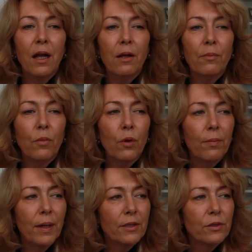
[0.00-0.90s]
What
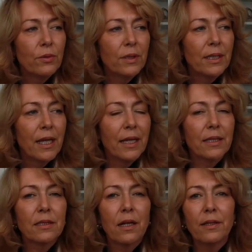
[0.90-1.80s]
am I doing
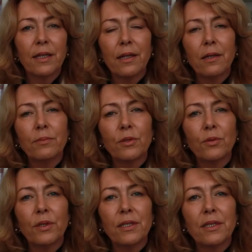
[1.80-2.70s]
next? I think I'm
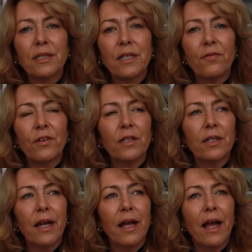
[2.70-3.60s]
doing
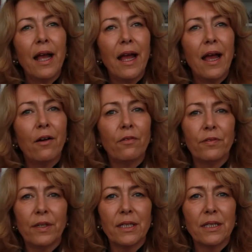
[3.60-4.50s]
7
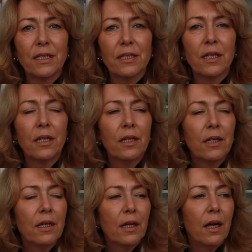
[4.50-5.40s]
outfits.
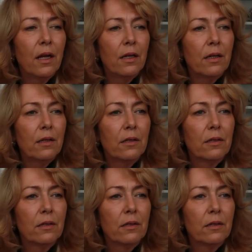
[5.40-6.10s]
I